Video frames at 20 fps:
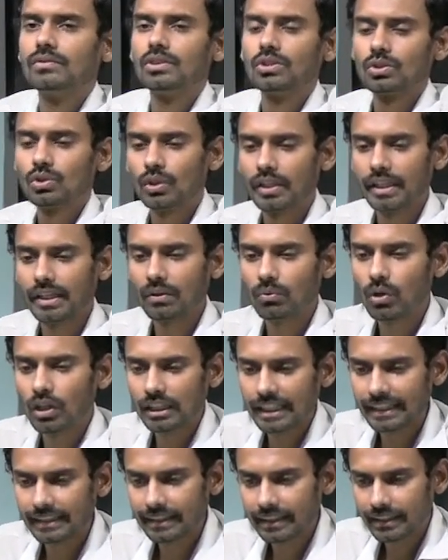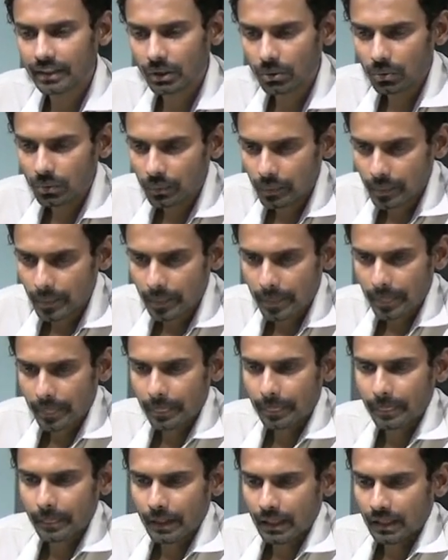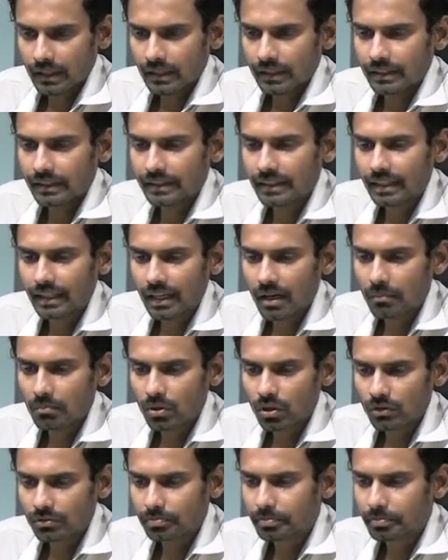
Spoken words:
So here what I can do, here number of